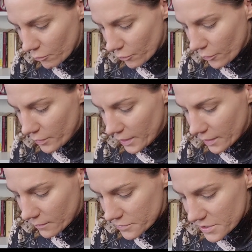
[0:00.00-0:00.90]
like
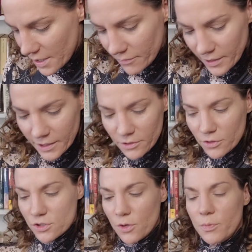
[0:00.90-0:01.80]
ruining stuff. Like it
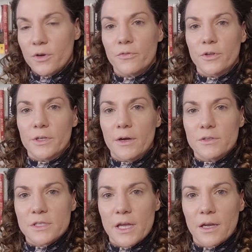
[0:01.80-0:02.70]
looked so beautiful and
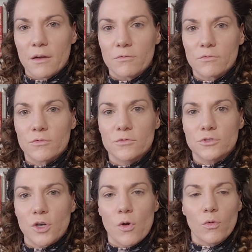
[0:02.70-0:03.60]
now it's like
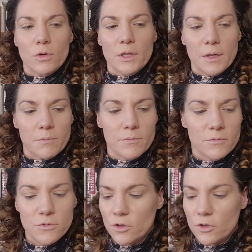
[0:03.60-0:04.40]
totally